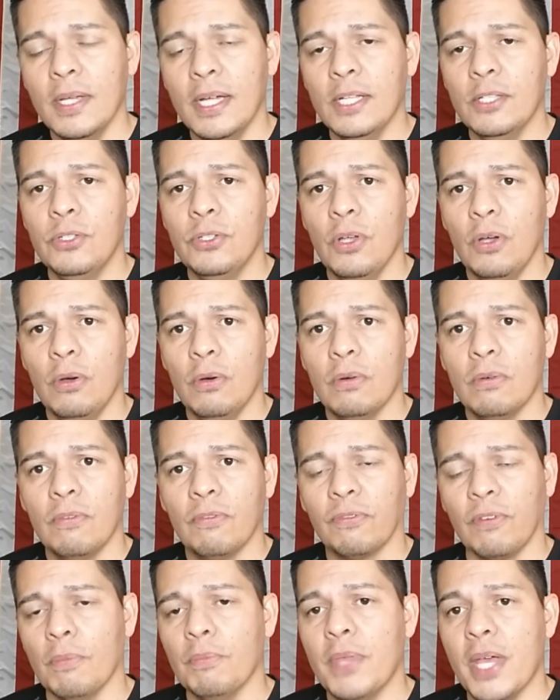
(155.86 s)
And so,
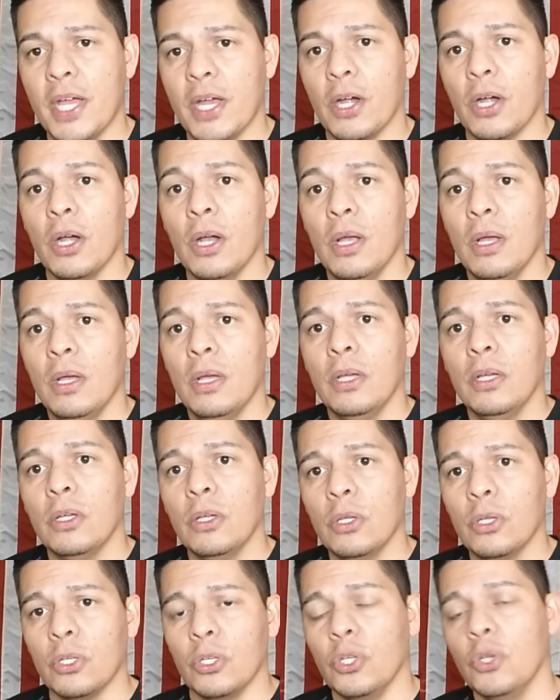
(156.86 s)
from there,
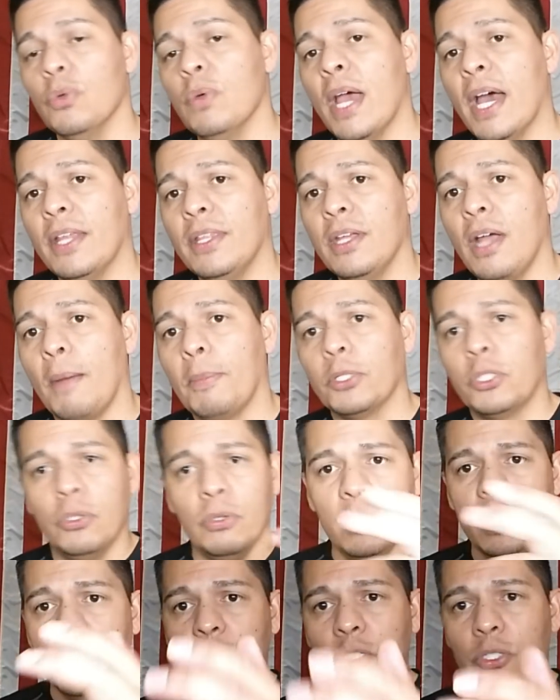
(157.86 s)
you had the
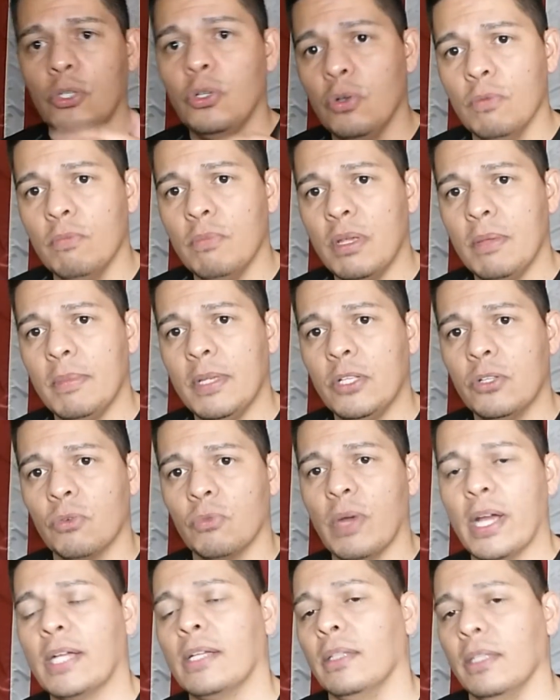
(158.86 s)
opportunity to meet me
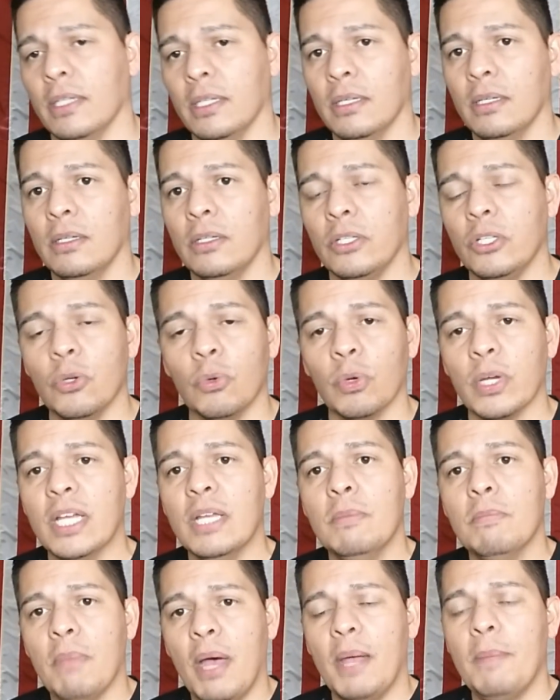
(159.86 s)
directly. You were
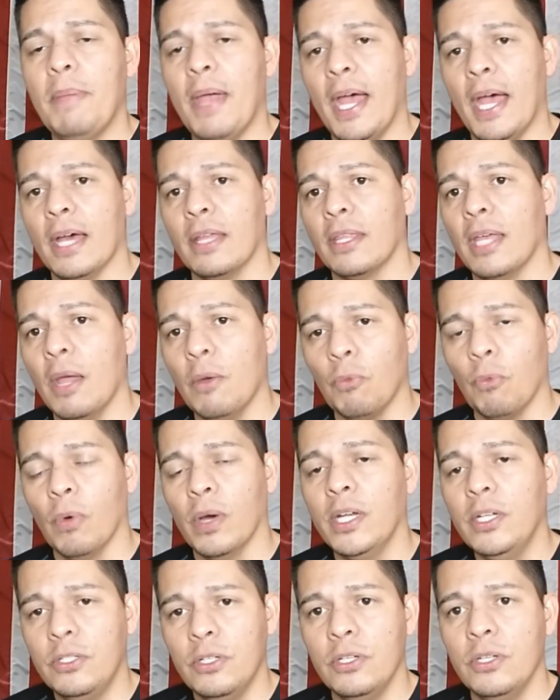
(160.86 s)
in my path. And
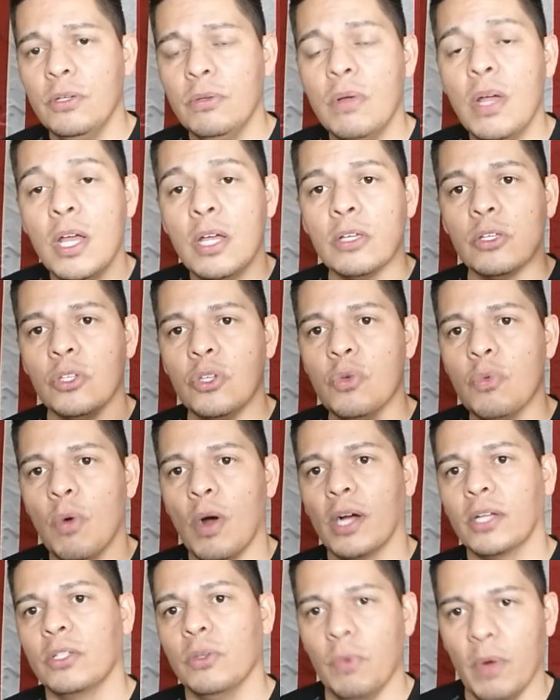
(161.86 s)
what did you do? You
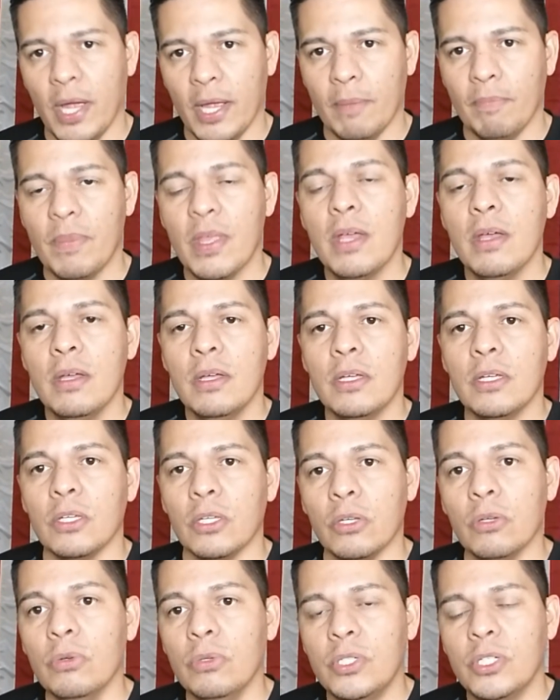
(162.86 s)
walked away.
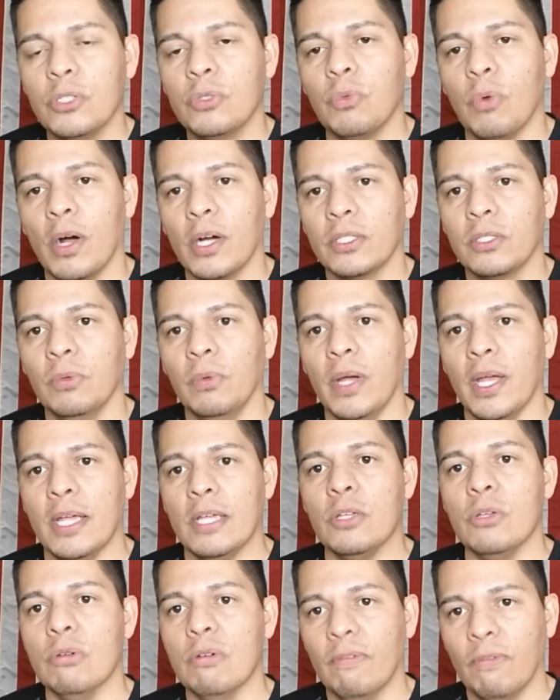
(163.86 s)
You just walked
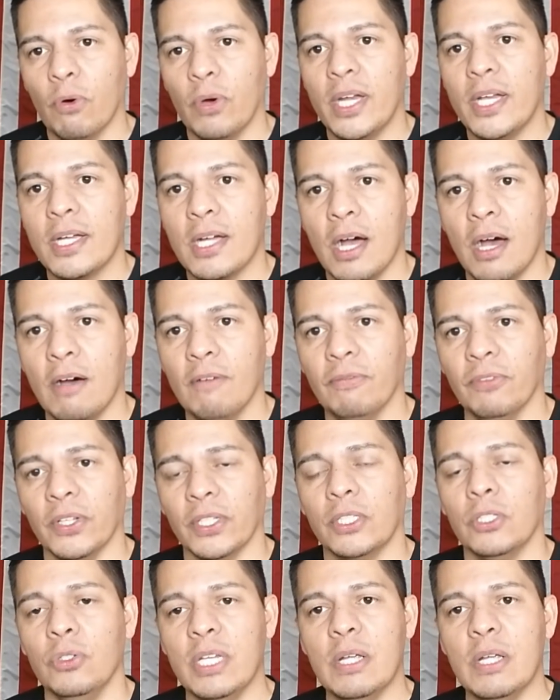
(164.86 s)
away. You avoided
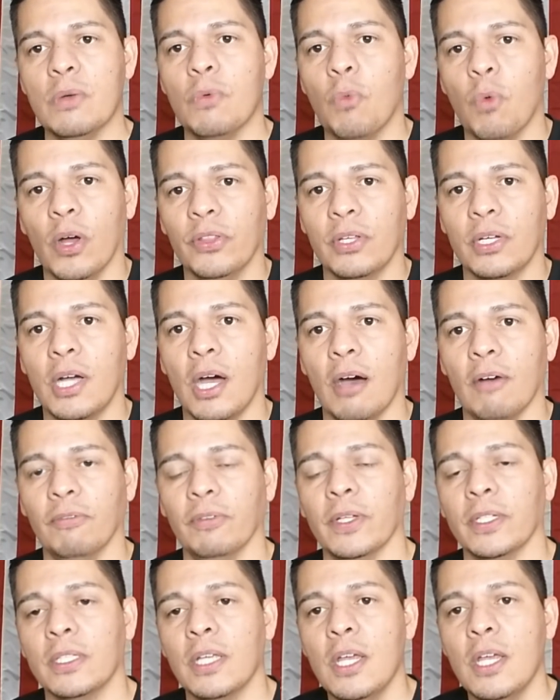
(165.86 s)
conflict. You didn't want the
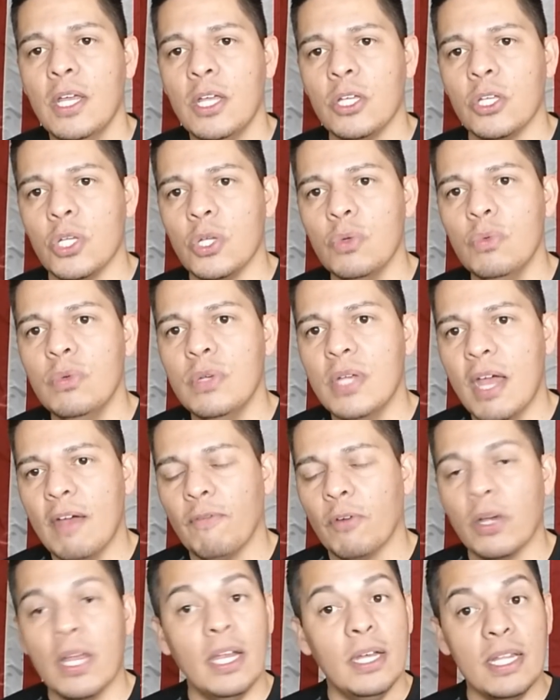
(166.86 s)
conflict. You
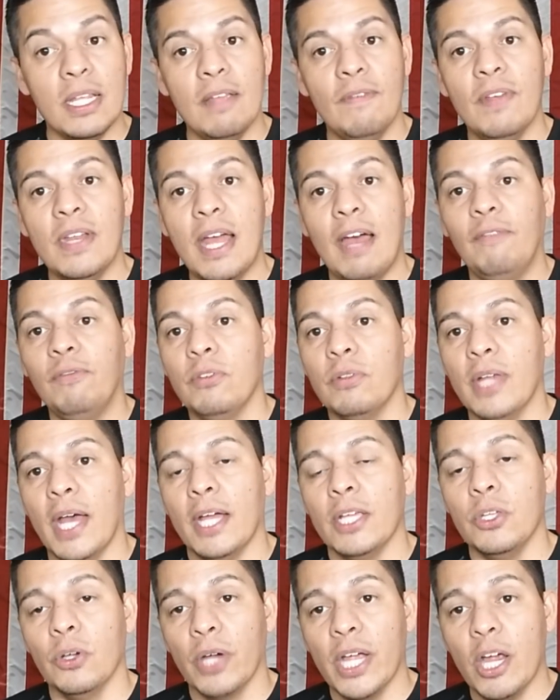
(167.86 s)
never, and even after
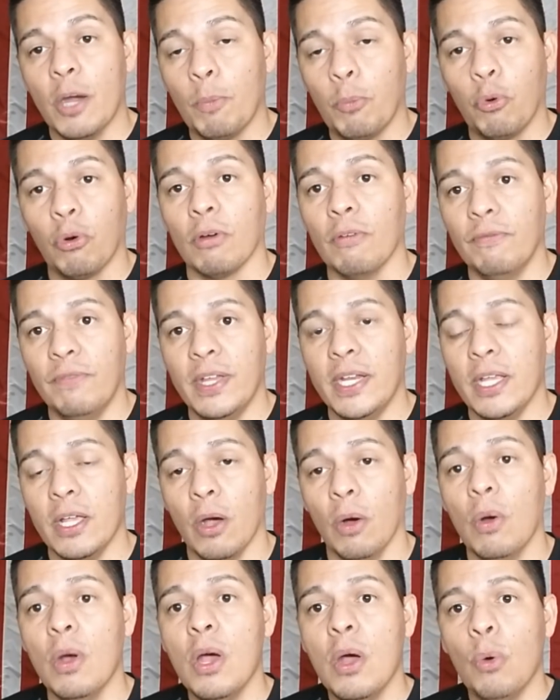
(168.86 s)
that, your airport
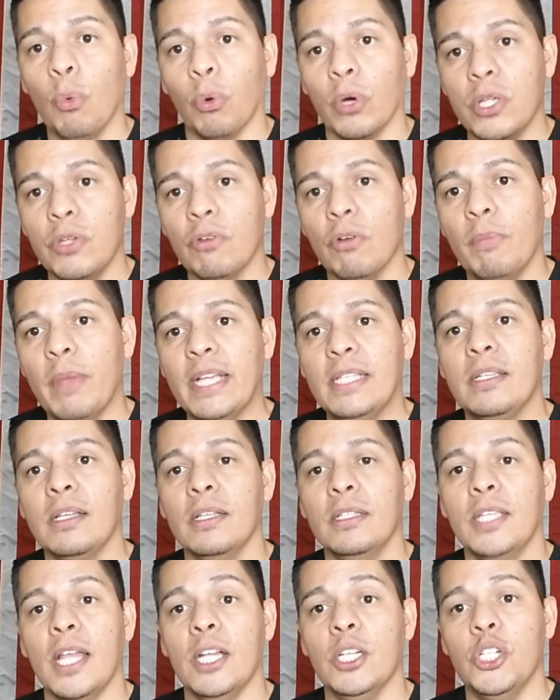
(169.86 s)
video, where you were
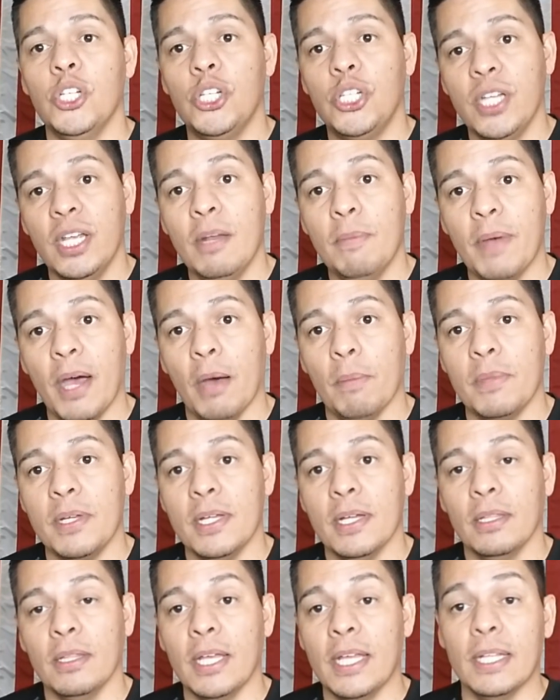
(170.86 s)
basically saying shit about
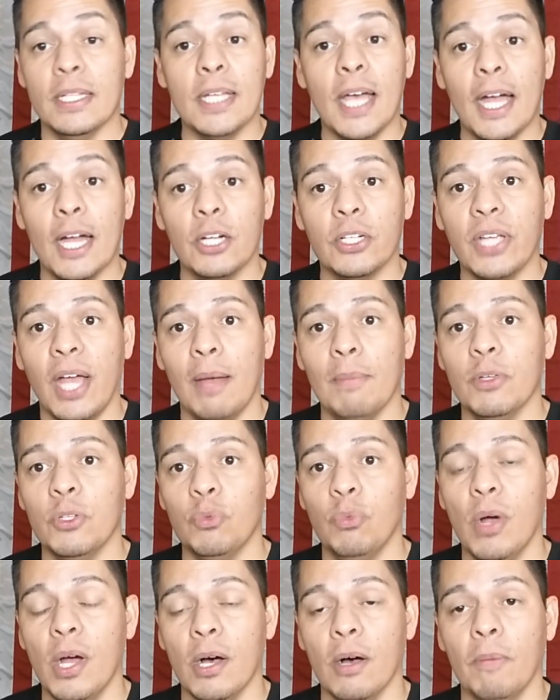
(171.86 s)
me the entire time
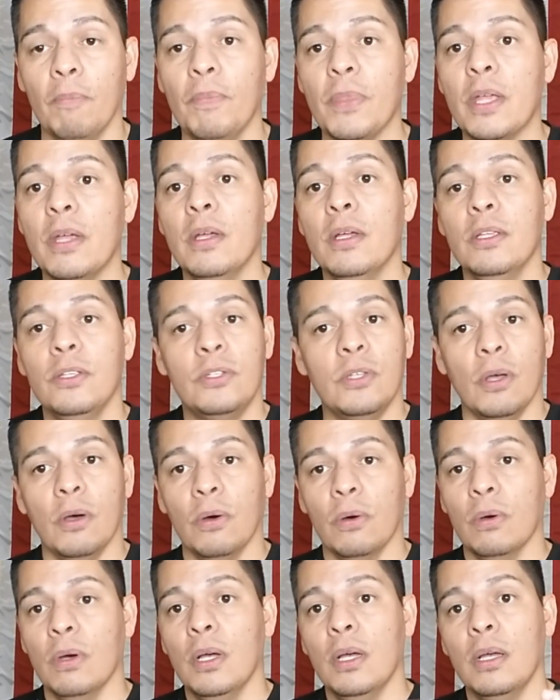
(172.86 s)
as well.
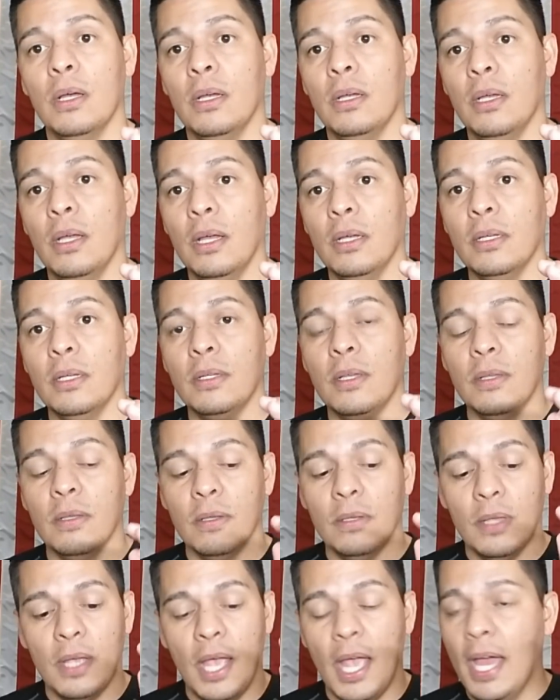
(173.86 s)
So,
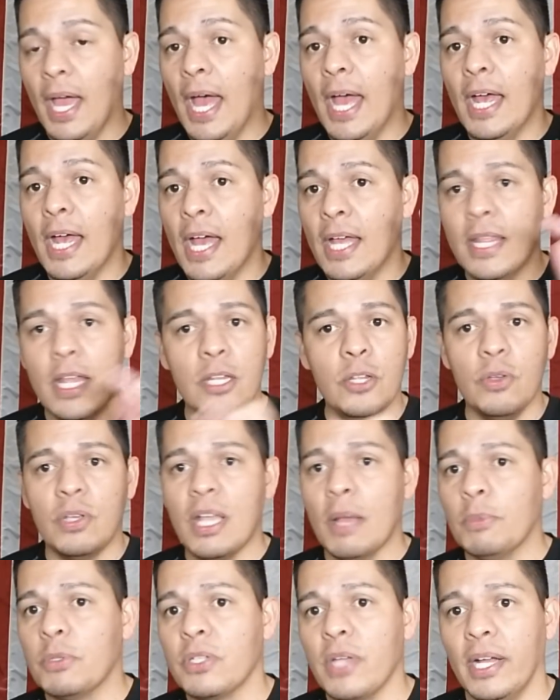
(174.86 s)
and then you
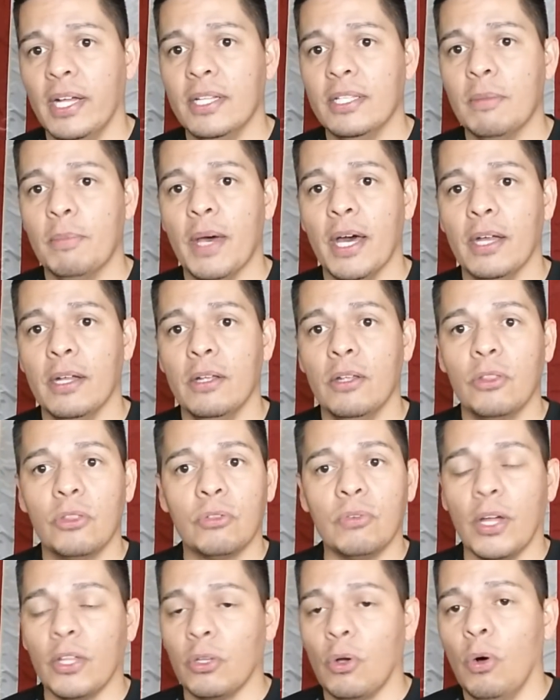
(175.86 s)
kept silent about it
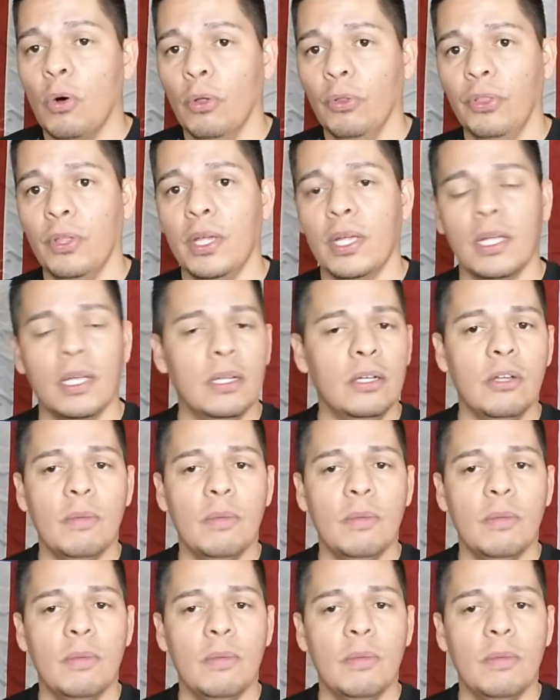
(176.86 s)
throughout the whole thing.